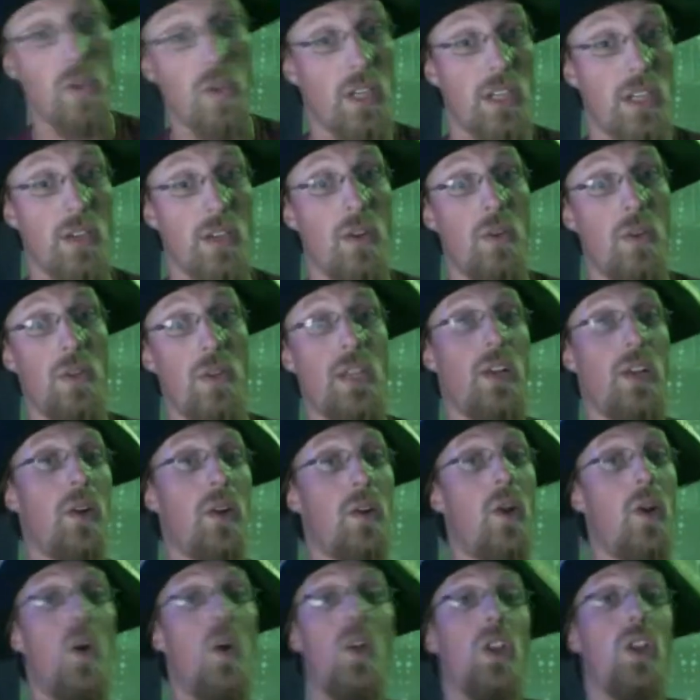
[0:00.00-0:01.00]
Cannoli
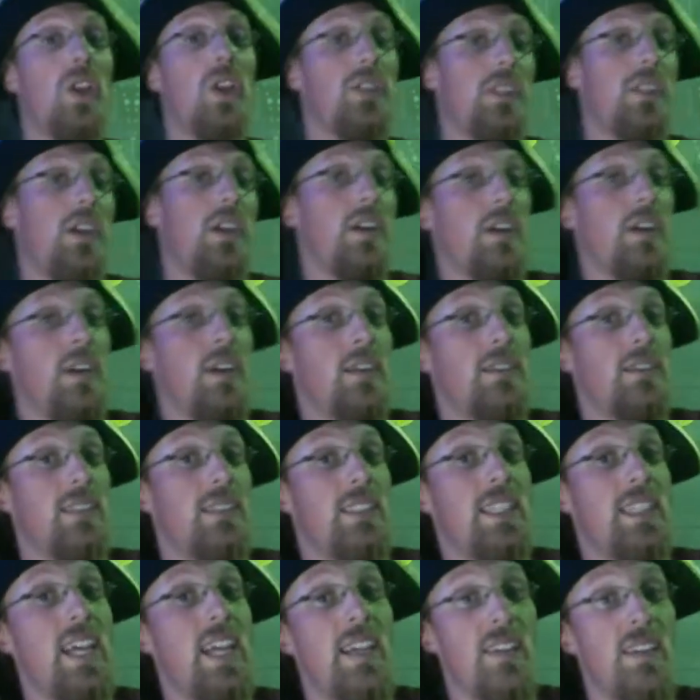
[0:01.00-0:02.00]
are all
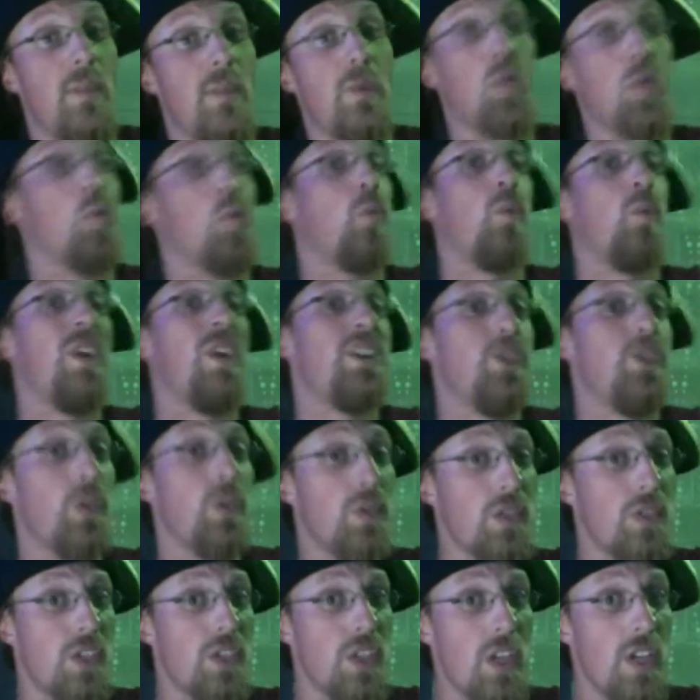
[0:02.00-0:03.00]
CIW
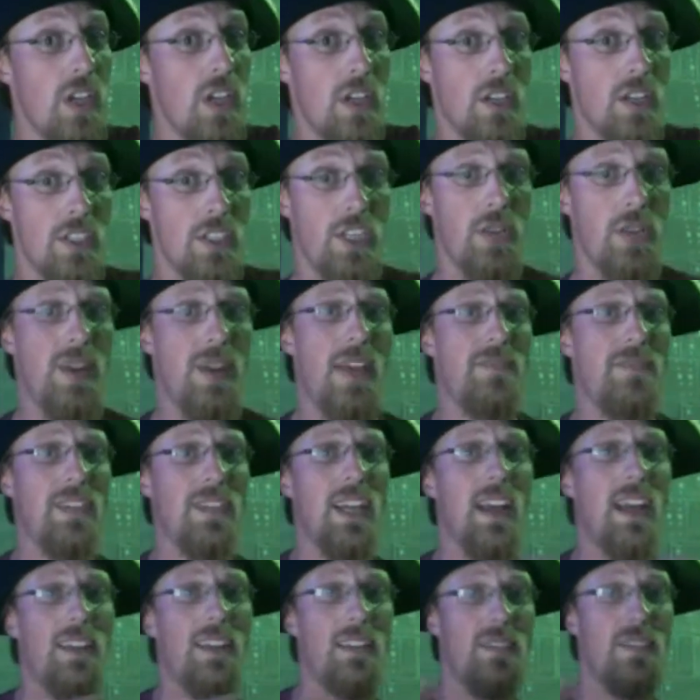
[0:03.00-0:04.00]
originals. So you'd have to
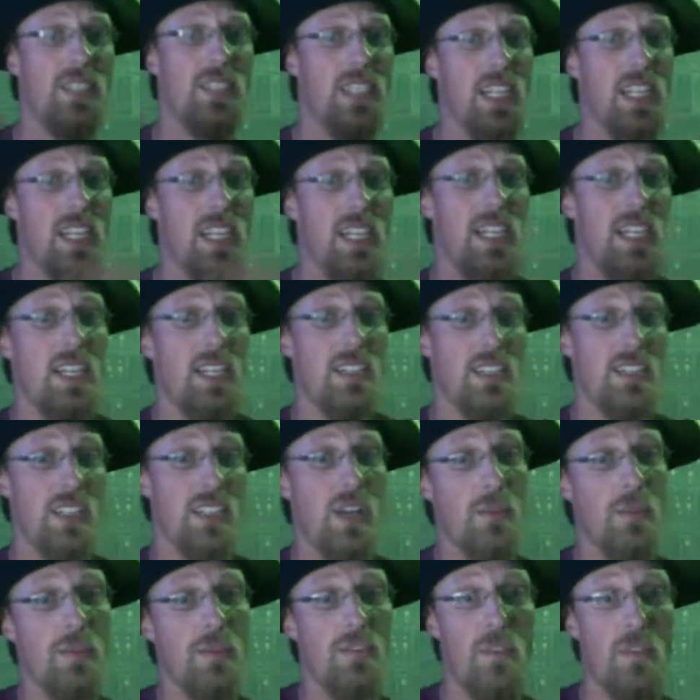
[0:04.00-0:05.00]
kind of see
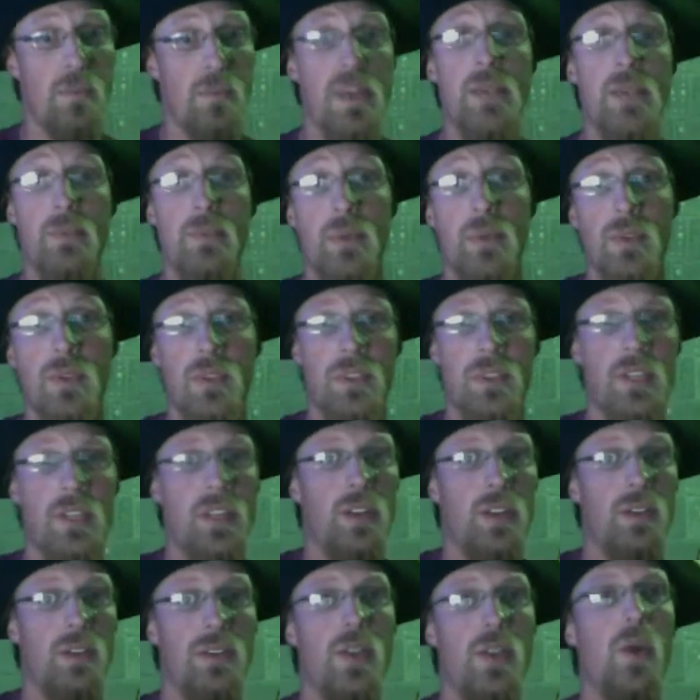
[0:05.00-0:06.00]
some of the people,
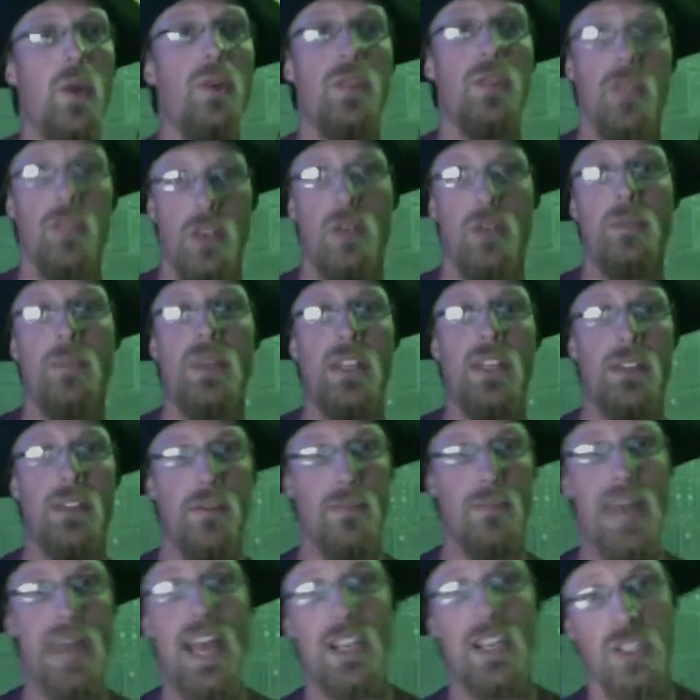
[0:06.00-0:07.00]
know a little bit of their
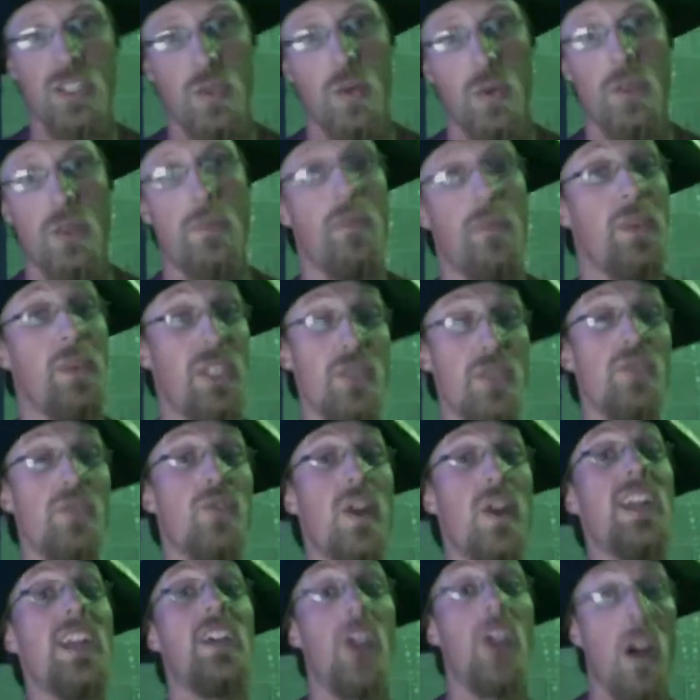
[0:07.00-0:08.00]
backstory. But we do
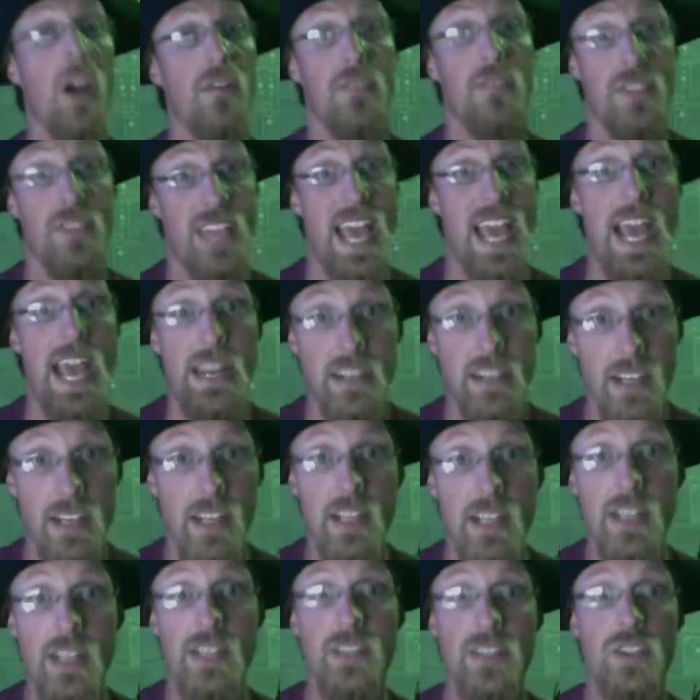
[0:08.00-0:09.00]
try to cover that
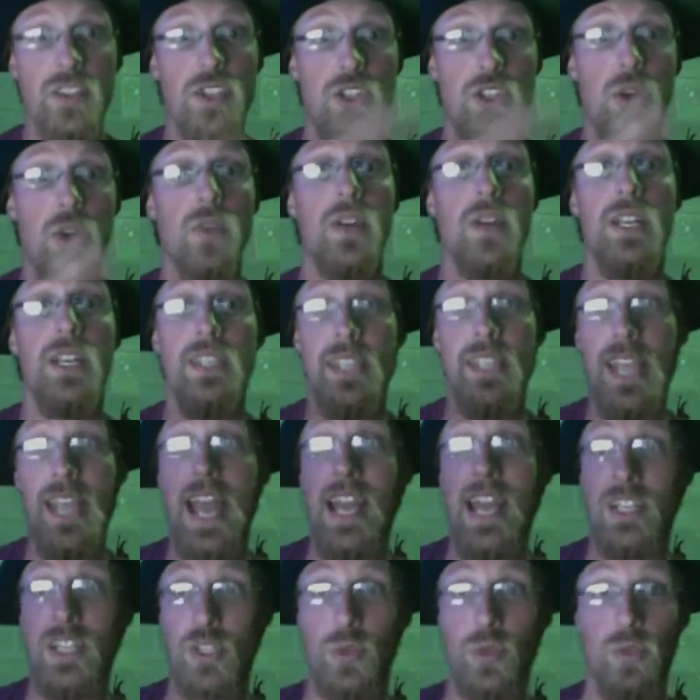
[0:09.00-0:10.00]
during the
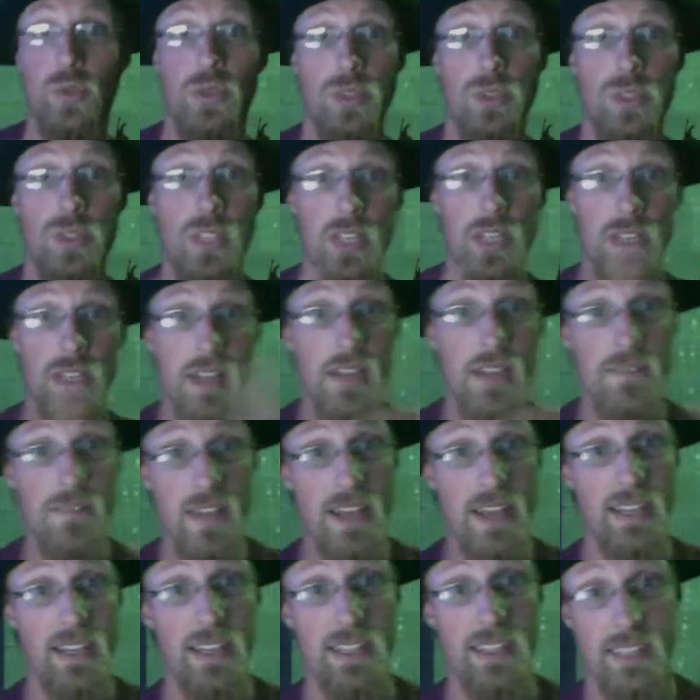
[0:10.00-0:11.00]
actual
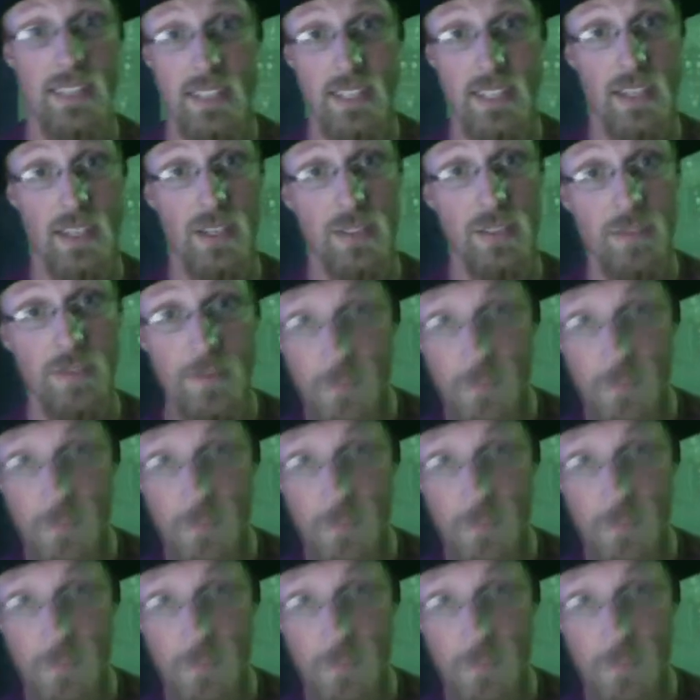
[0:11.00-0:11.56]
event itself,